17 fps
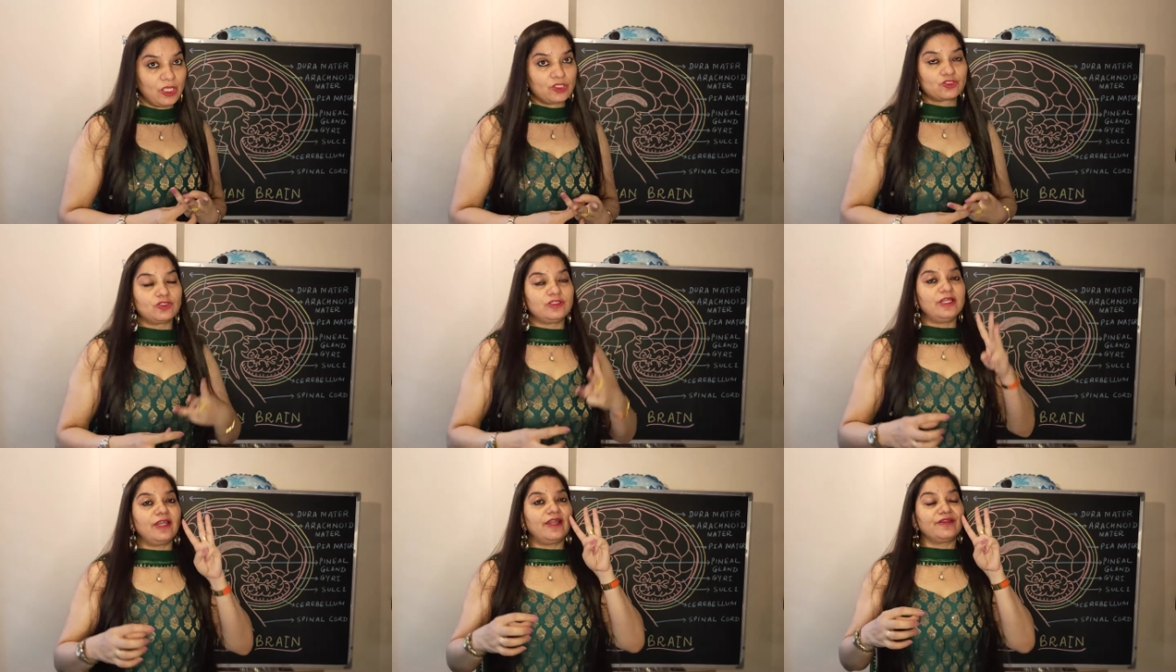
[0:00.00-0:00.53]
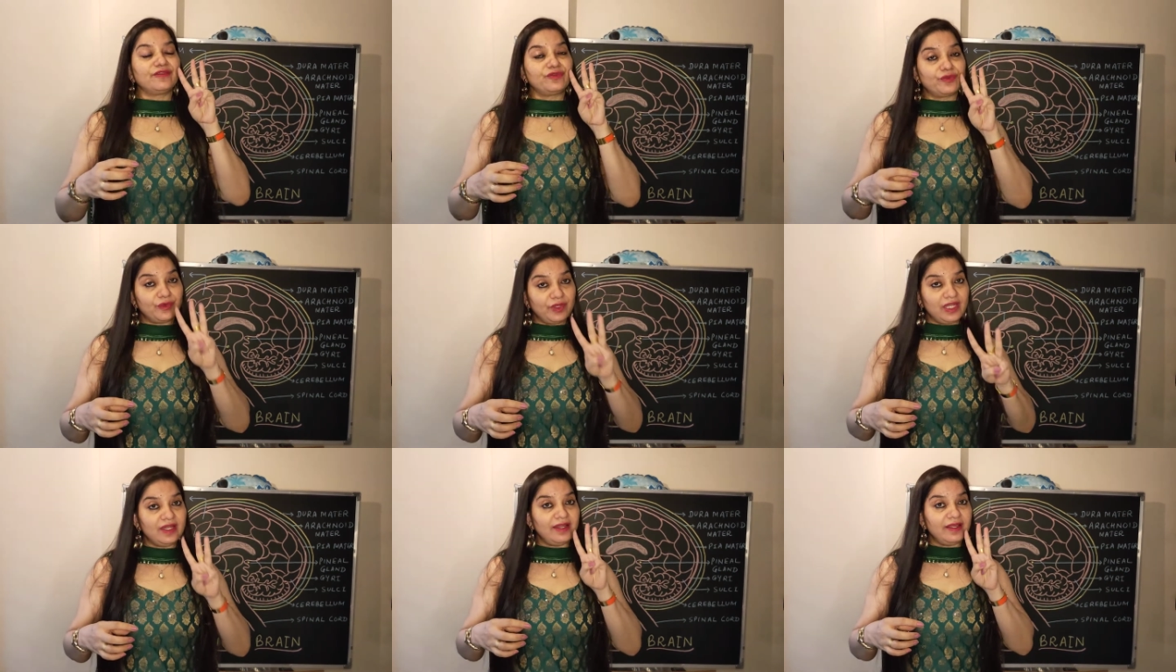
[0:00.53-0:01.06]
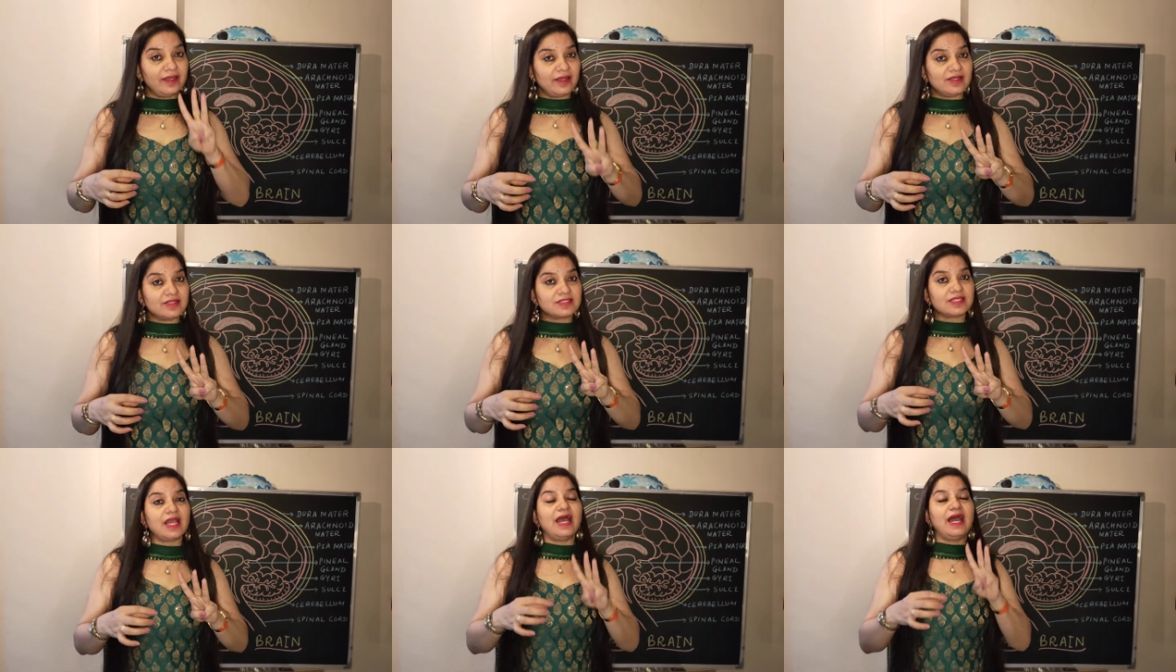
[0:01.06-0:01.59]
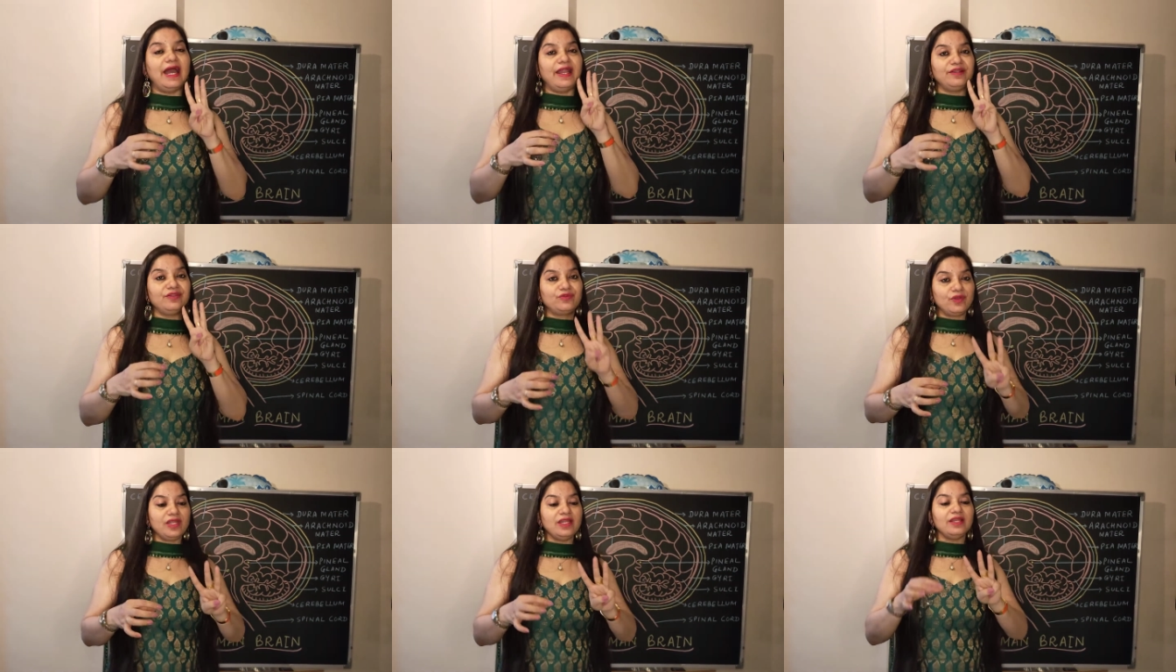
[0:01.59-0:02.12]
So there are three layers,
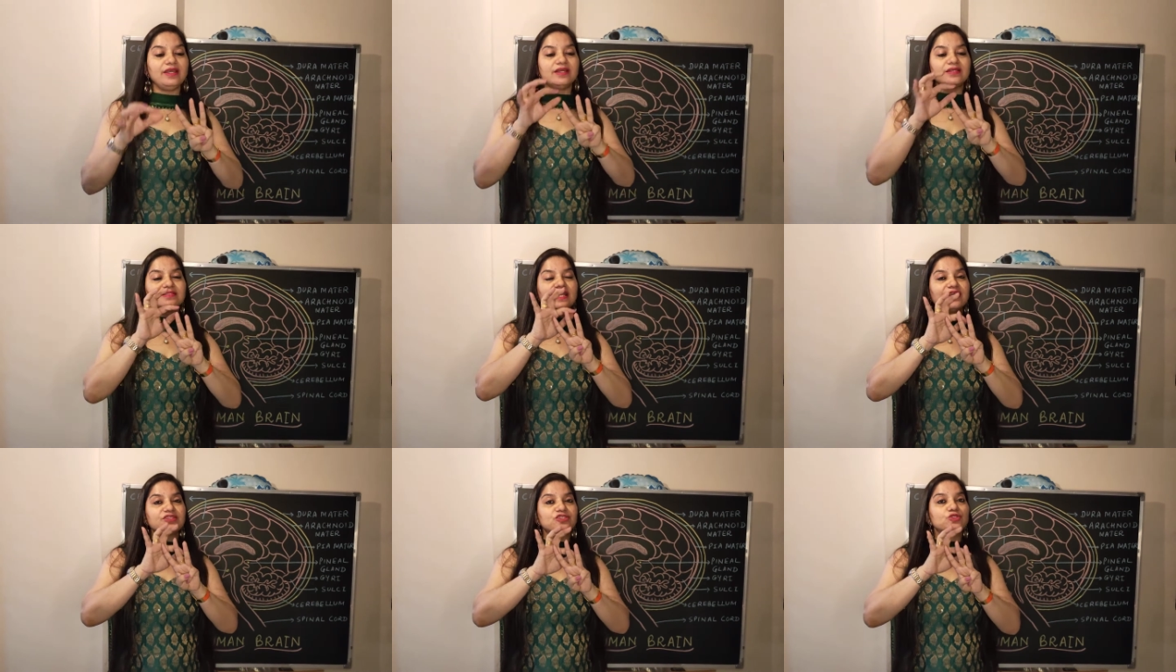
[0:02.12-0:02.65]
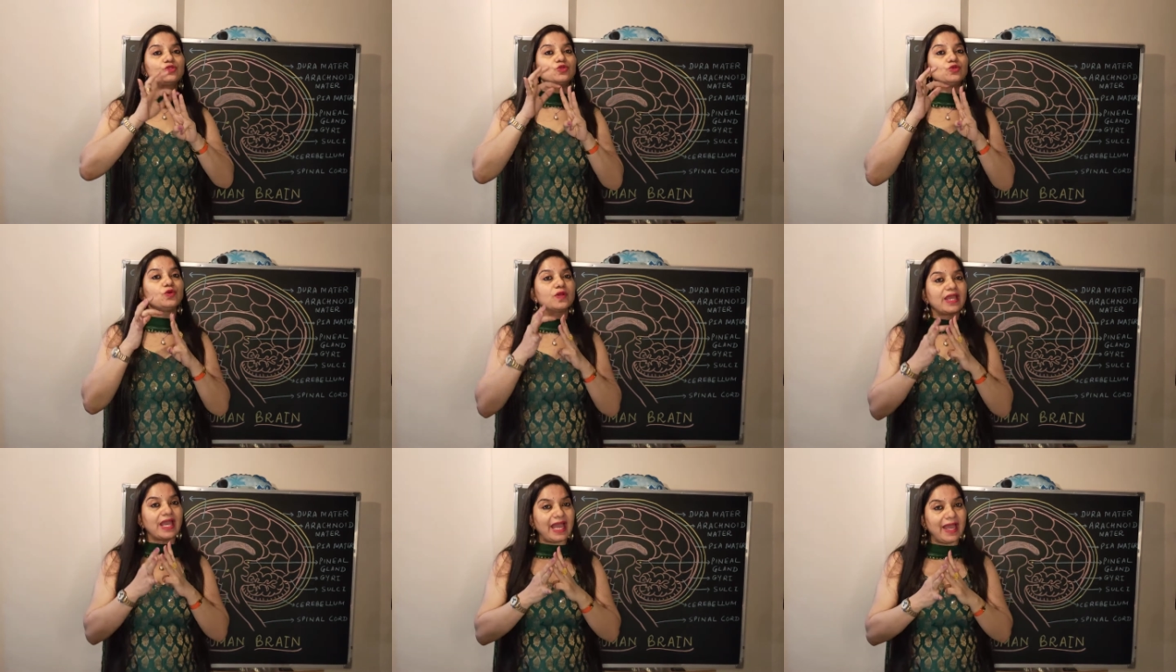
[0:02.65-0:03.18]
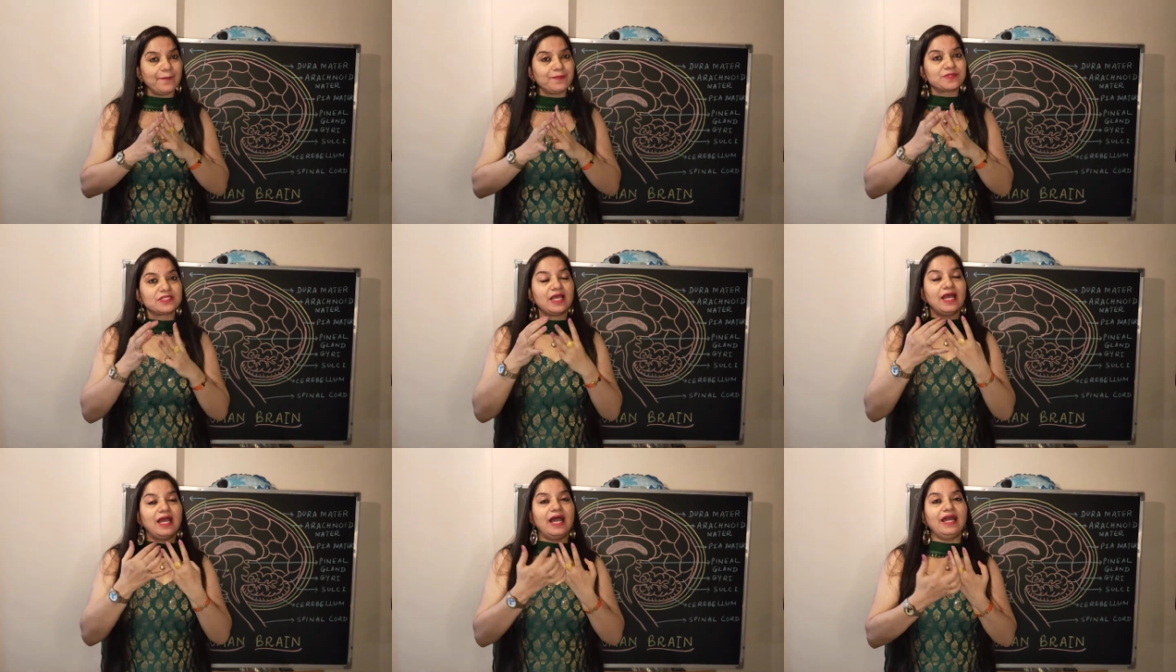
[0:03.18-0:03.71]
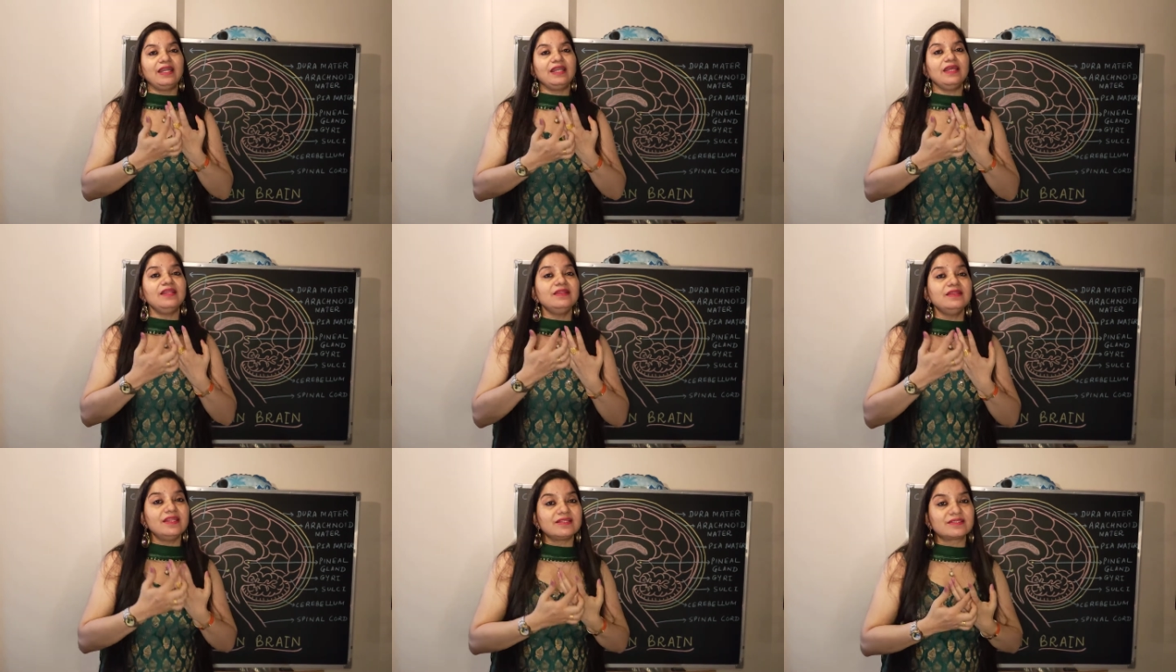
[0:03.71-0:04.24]
and three layers has two gaps, and
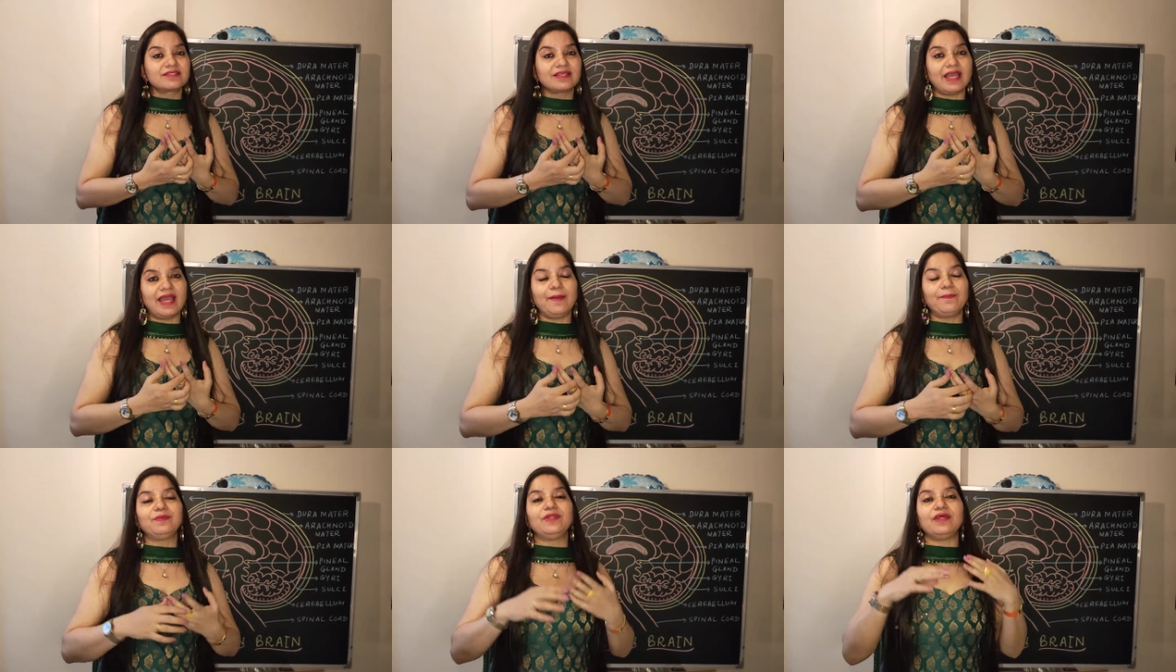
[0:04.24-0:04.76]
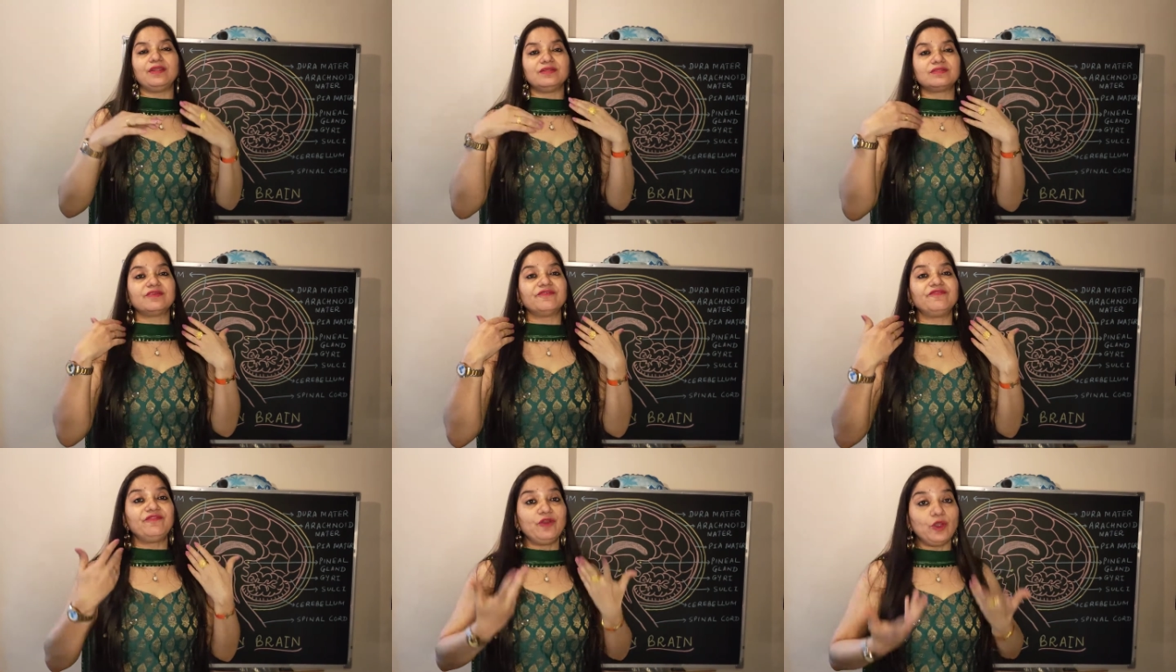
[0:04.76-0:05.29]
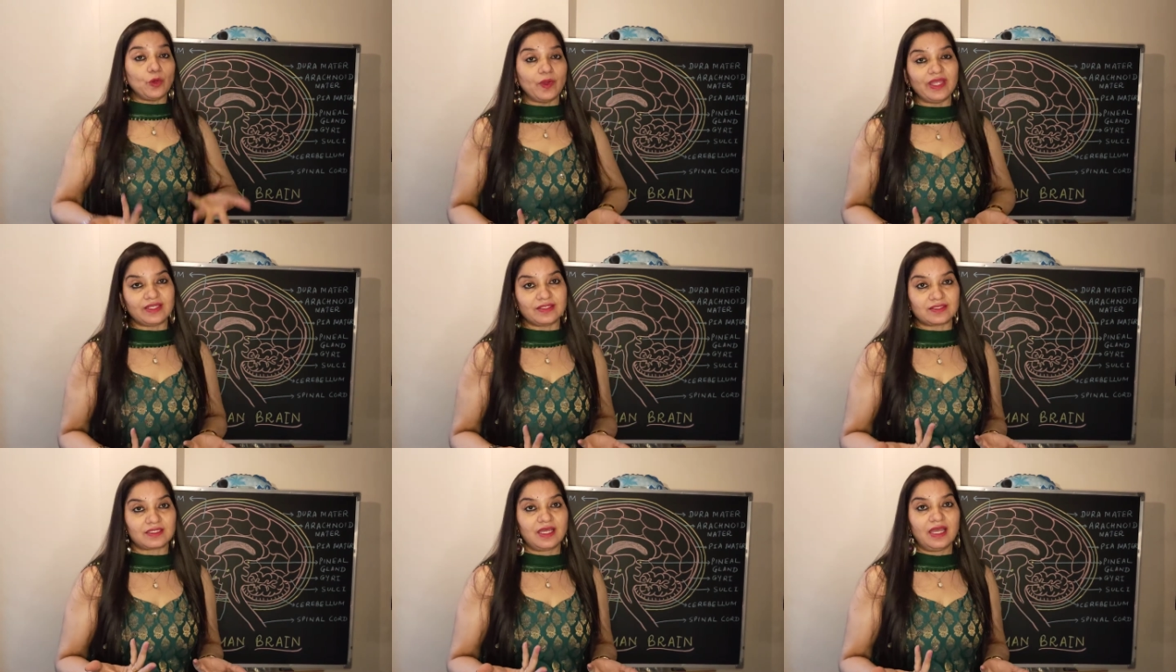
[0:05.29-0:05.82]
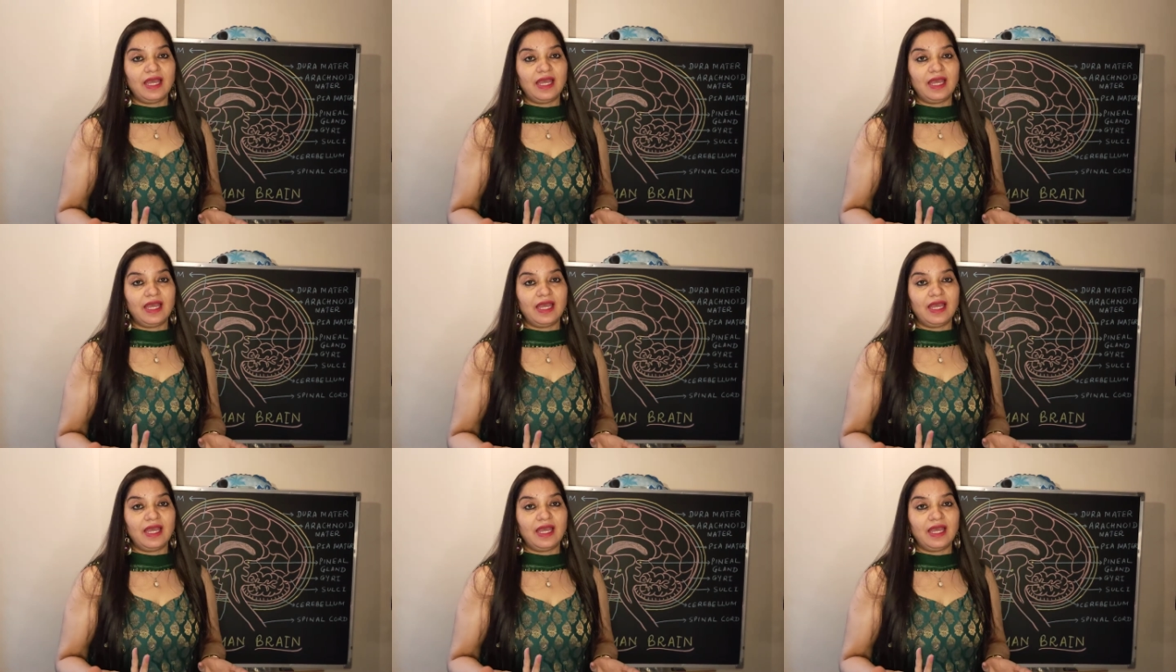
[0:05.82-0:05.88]
in this gap there is a fluid.